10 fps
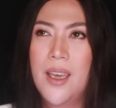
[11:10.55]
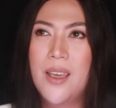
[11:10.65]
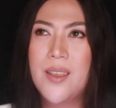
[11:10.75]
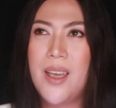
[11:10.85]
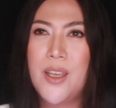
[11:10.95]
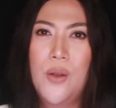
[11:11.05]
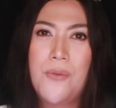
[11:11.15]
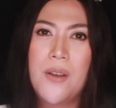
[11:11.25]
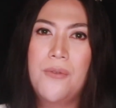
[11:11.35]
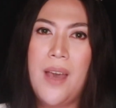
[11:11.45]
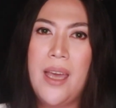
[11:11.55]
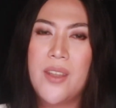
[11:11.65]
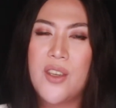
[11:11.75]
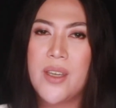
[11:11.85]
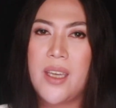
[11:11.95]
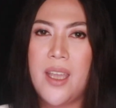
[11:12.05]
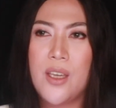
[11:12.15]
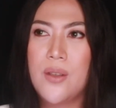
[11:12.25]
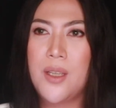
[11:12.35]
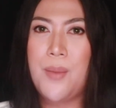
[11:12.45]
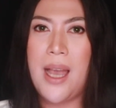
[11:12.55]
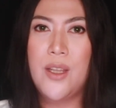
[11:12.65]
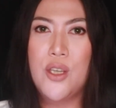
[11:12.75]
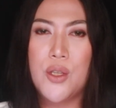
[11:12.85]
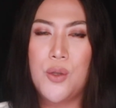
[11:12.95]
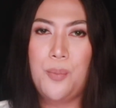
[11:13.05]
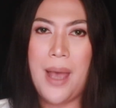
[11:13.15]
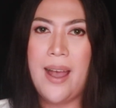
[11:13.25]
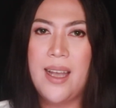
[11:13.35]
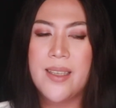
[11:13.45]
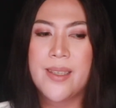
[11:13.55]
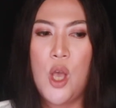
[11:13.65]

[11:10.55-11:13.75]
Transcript: Because I know for a fact that she can actually manage to pass